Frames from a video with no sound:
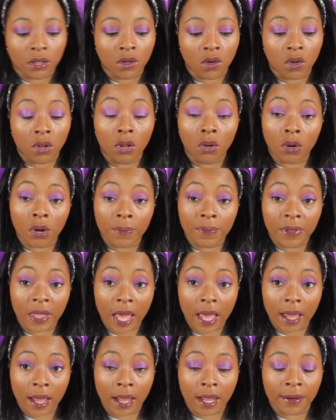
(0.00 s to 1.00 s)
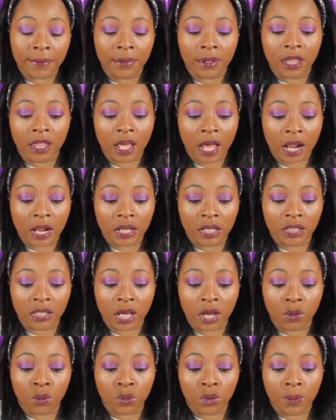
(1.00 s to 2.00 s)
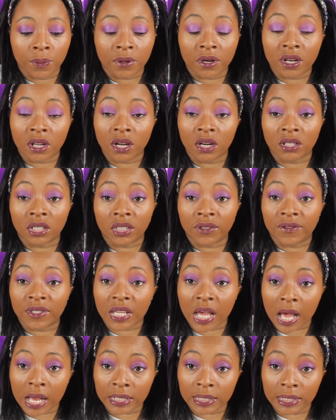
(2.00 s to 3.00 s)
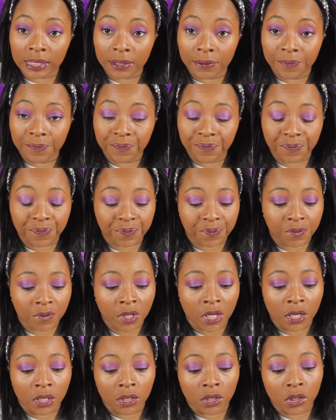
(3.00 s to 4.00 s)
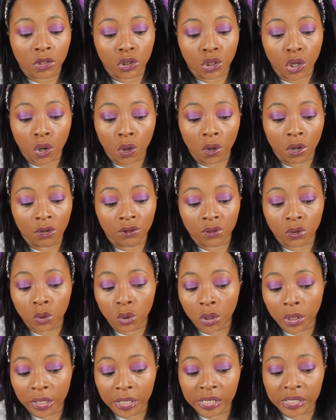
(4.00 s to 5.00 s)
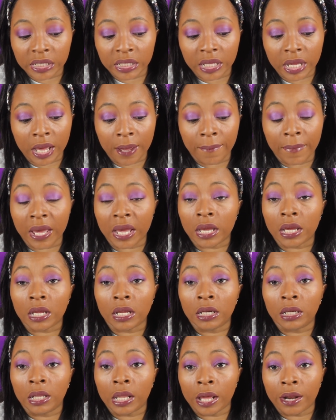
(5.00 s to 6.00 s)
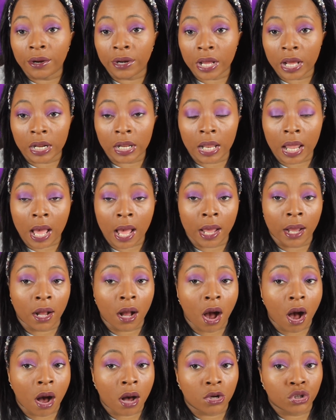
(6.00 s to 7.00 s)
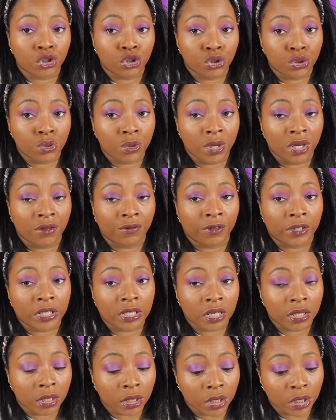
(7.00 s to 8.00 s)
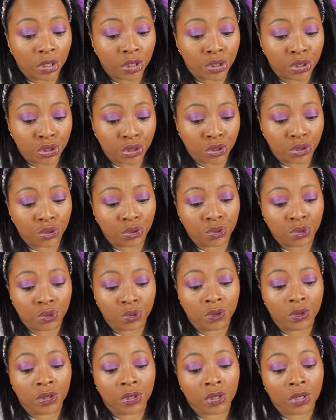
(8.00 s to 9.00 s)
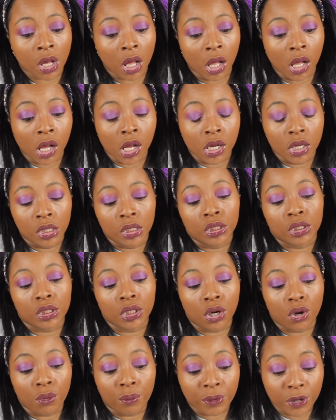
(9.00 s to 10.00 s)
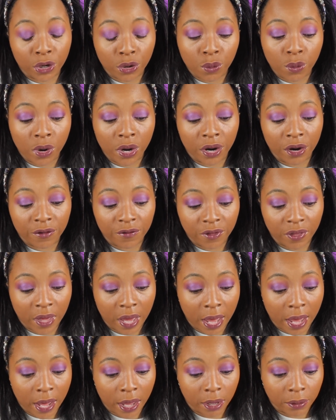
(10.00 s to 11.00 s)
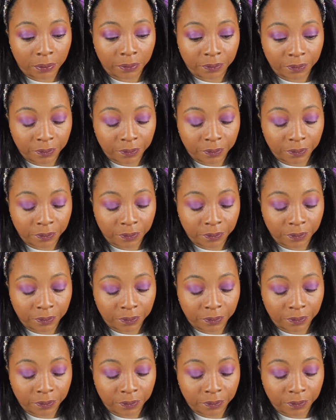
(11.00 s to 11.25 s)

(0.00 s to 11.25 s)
Chloromethane, that is a reproductive toxin. So of course that may later down the line cause you infertility issues. So be aware of that.